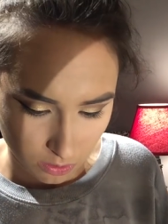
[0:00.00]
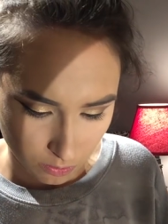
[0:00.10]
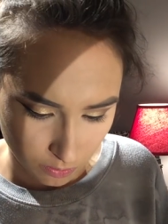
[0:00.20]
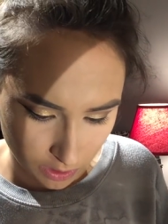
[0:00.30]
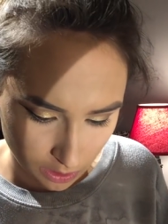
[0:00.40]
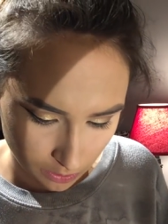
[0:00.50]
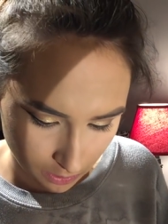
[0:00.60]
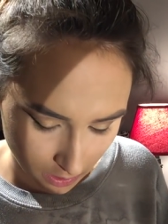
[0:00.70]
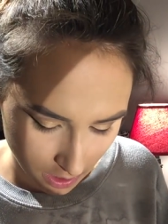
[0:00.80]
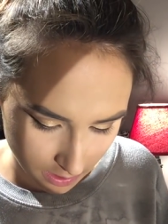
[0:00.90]
we
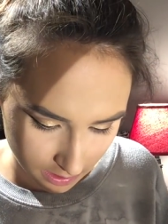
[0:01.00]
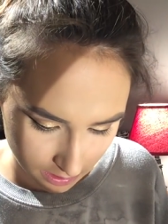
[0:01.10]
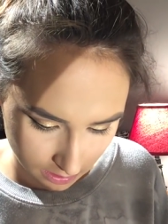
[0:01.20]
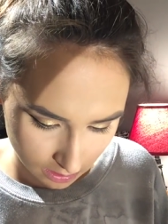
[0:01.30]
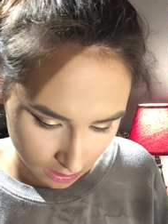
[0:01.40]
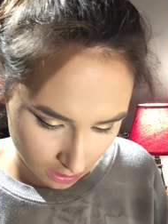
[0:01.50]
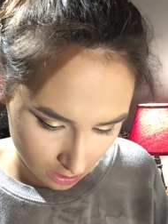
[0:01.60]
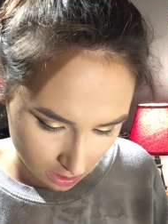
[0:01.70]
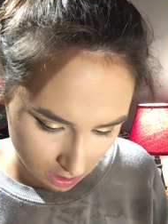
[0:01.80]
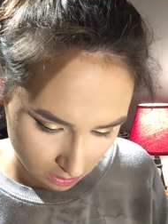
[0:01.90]
don't know how this is going to
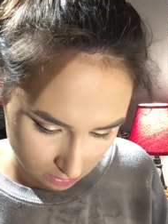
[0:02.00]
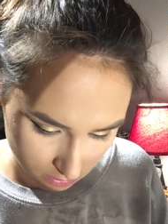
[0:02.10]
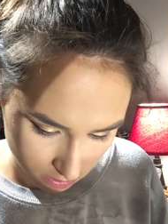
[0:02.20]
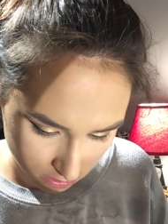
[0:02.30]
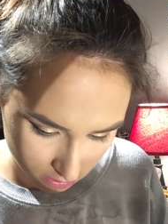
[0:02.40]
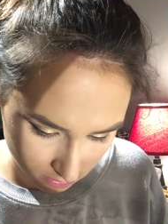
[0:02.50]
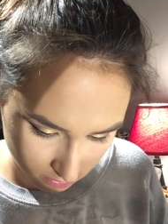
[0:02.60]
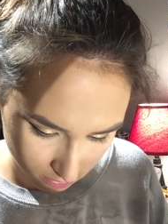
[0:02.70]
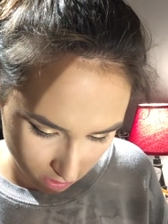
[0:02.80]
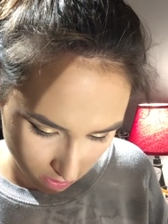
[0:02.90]
turn out.
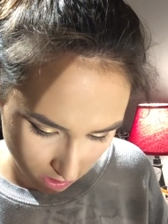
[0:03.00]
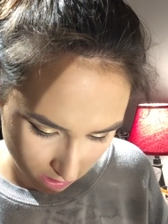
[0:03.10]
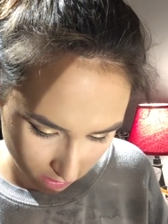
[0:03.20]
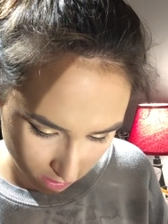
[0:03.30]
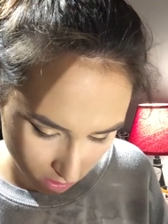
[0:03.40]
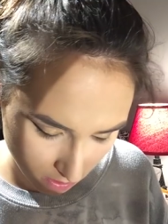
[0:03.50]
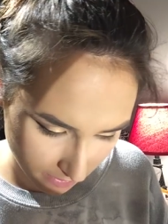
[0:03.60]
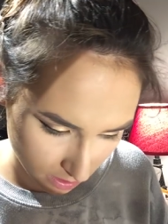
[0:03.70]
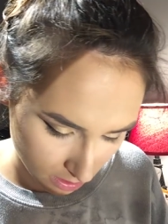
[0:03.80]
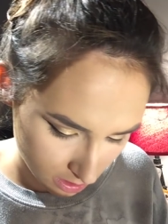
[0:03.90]
Okay, so
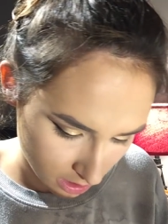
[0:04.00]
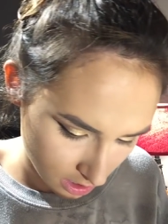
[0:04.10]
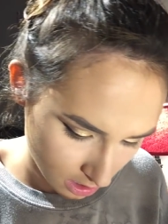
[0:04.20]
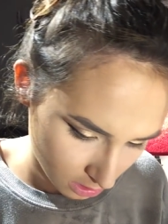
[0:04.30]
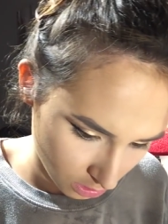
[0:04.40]
I've already